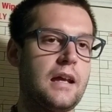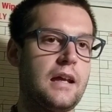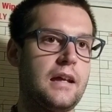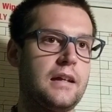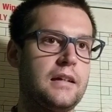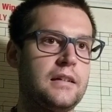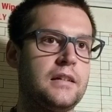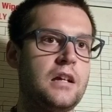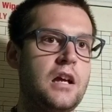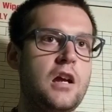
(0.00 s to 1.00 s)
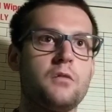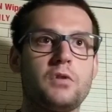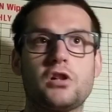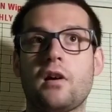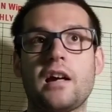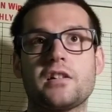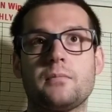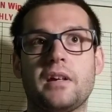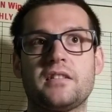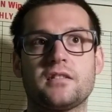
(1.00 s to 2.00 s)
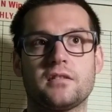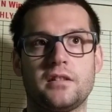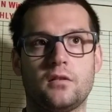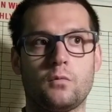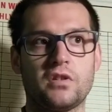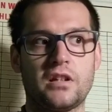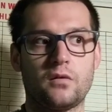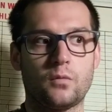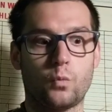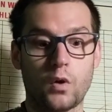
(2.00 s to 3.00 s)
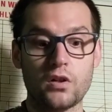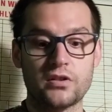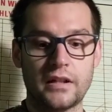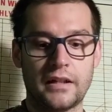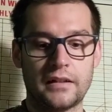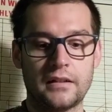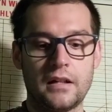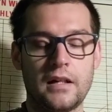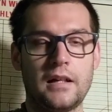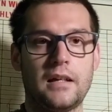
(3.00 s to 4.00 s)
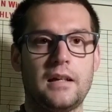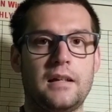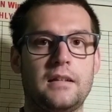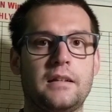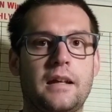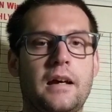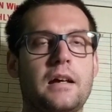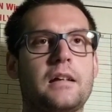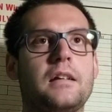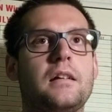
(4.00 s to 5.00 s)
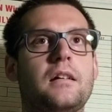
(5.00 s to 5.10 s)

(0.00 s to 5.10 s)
a retraction basically on what they were saying, in that